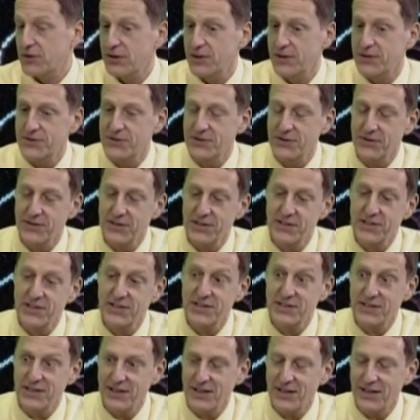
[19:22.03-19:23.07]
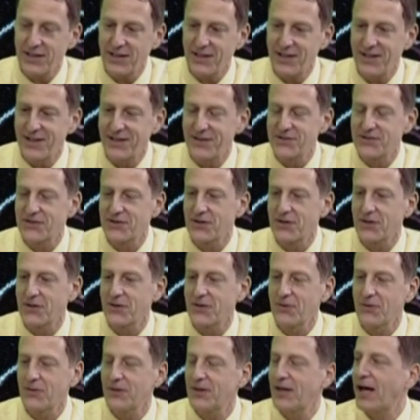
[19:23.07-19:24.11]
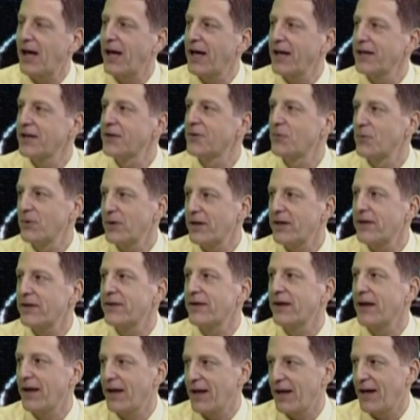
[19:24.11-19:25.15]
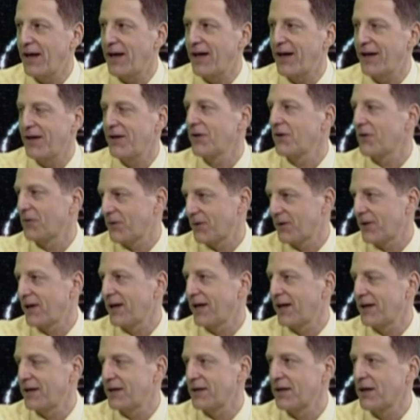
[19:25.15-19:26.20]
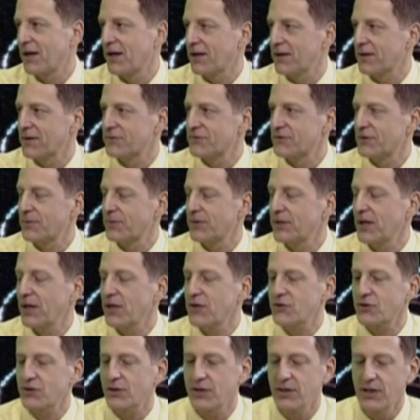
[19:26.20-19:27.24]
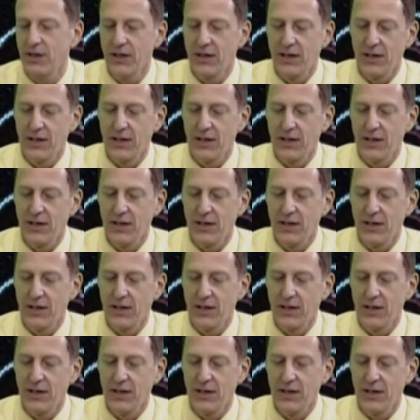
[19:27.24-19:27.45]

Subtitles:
Okay. So this is E. So like with A, or adding cognitive stimulation,